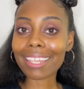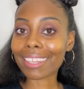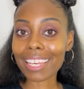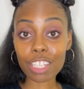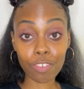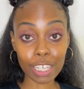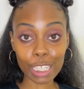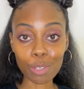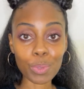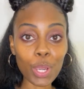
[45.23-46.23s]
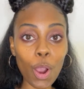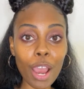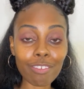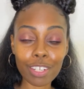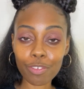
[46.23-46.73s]
Let's face it, we all
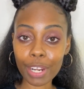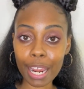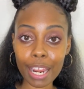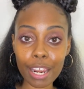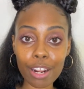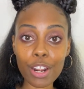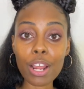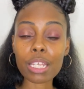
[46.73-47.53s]
have different hair.